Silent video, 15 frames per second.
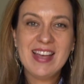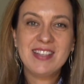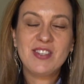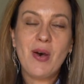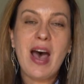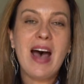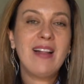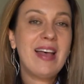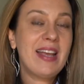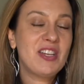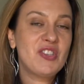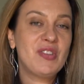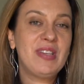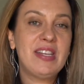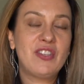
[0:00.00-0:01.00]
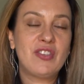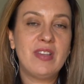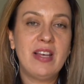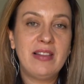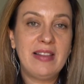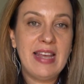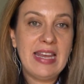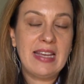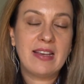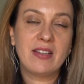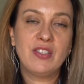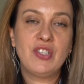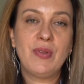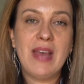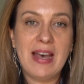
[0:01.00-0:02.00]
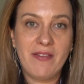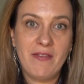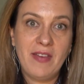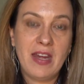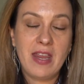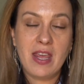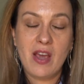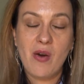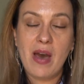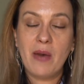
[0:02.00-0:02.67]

So I'll actually link to that video.